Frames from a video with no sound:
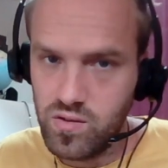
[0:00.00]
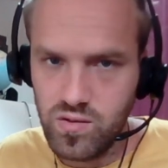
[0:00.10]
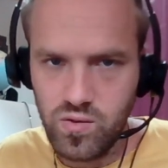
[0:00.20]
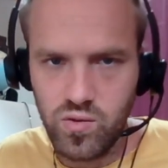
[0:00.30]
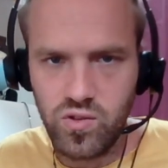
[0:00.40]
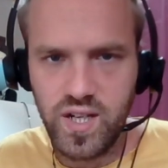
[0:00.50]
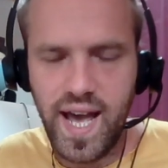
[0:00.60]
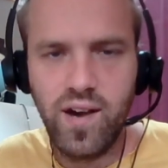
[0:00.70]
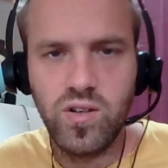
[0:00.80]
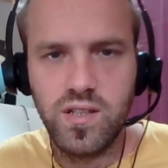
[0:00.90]
or an
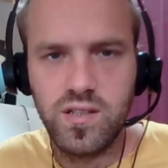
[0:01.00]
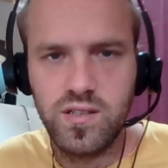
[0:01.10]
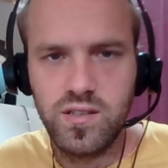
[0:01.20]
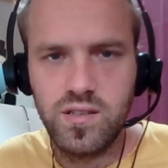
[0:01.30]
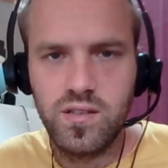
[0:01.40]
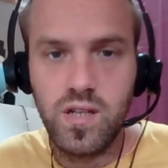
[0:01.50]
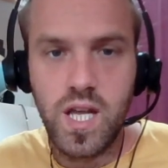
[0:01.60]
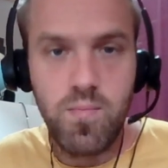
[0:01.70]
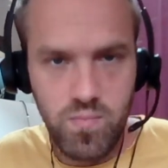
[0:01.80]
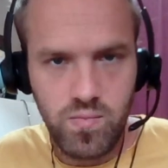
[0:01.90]
hour.
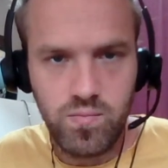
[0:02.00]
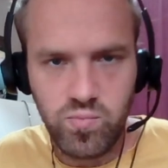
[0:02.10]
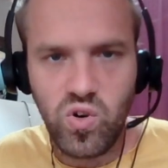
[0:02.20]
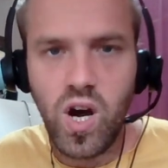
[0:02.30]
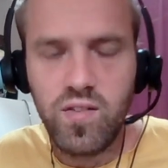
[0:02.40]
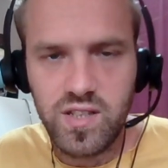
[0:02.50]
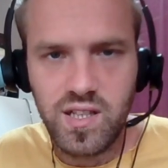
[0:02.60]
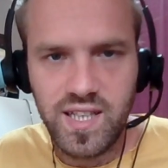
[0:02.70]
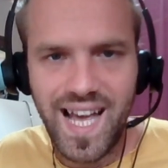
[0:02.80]
Him privately,